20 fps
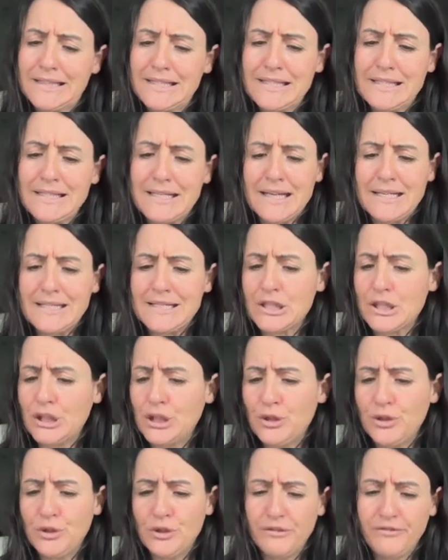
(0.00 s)

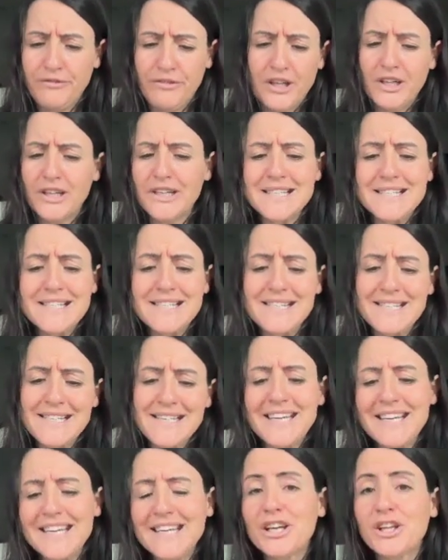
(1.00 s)
Tazganova
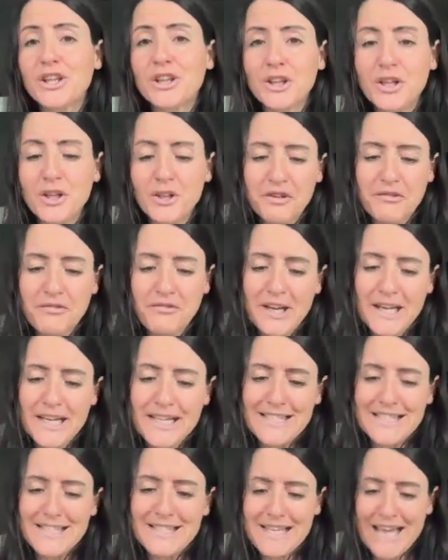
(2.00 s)
singing Love
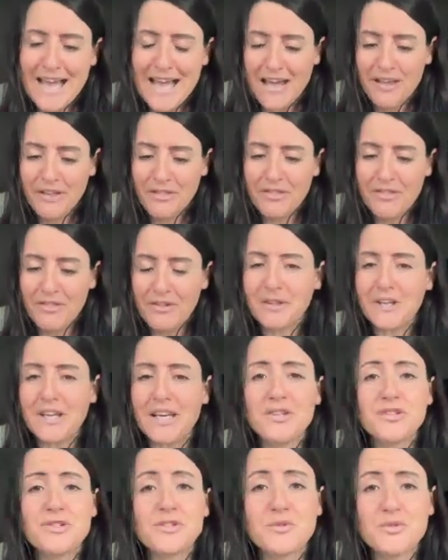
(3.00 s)
and Death. Okay,
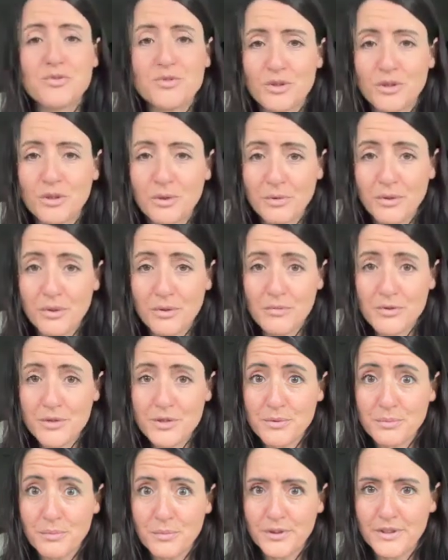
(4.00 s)
I do struggle with the
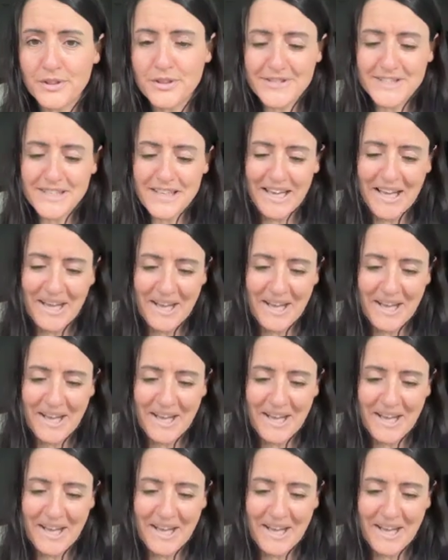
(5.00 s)
Russian words.